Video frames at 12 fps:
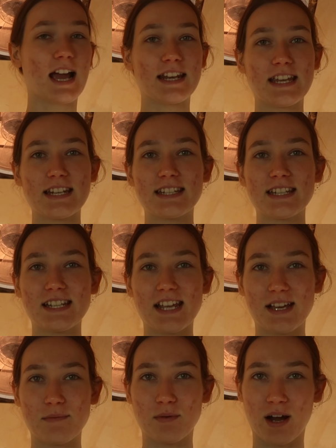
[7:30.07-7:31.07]
I needed to
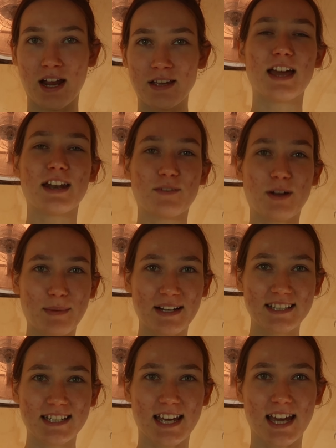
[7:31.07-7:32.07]
take a break and I've come
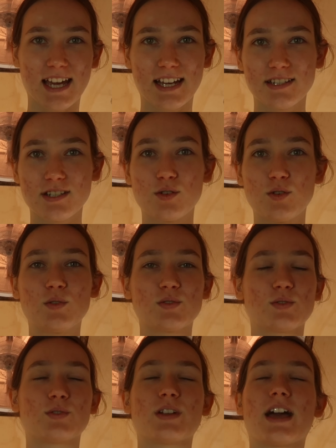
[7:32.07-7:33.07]
back today to sort